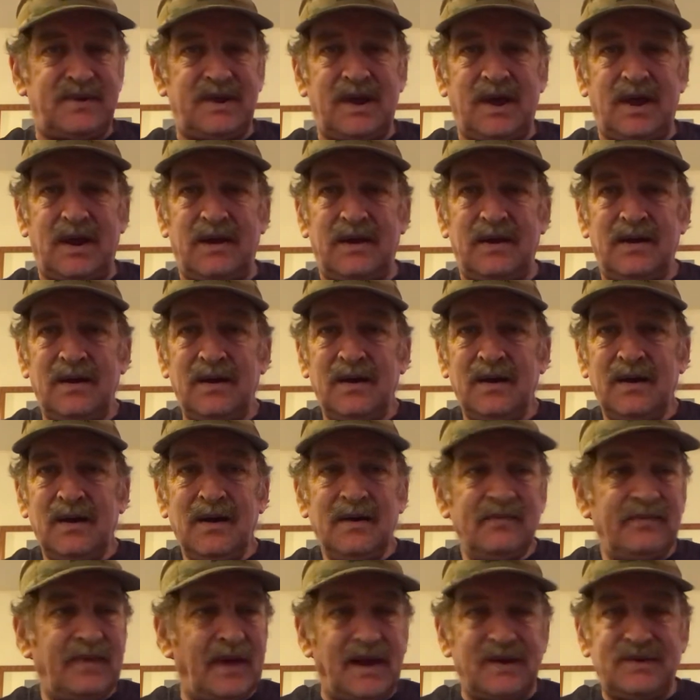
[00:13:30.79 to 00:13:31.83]
in.
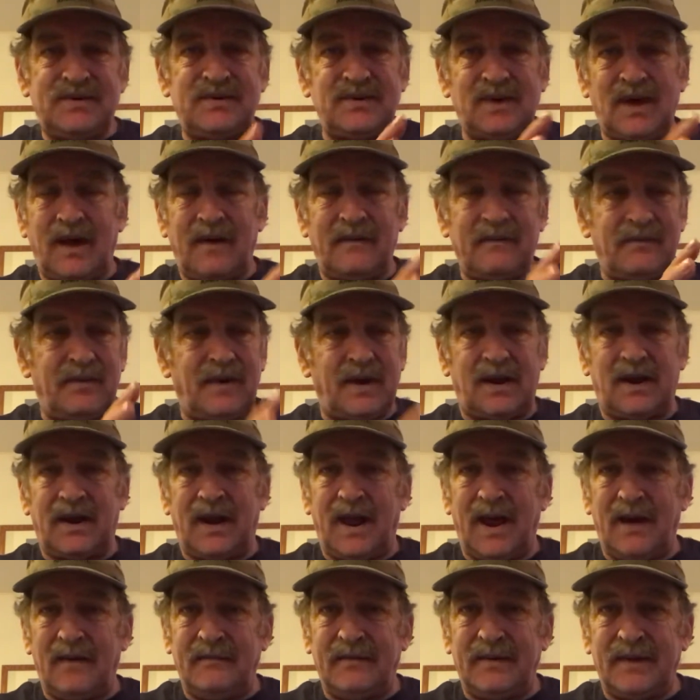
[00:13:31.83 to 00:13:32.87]
That's not fucking
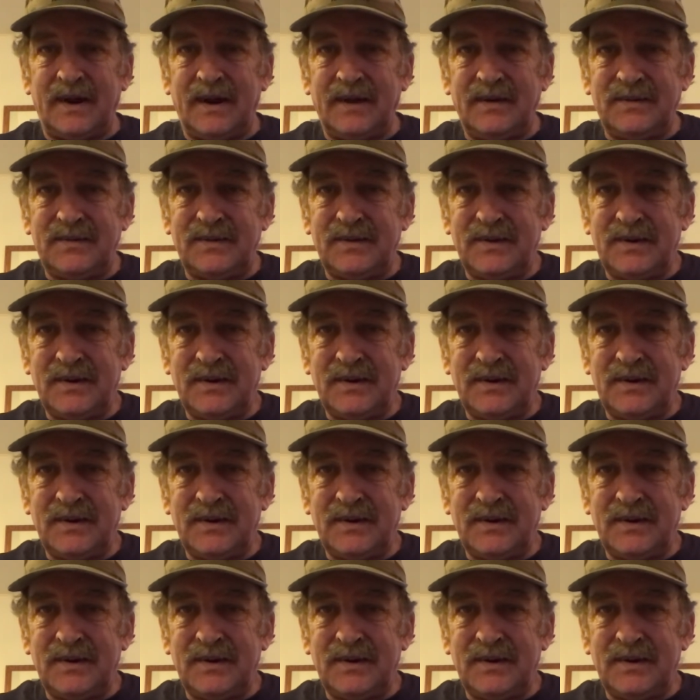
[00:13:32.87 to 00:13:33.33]
evidence.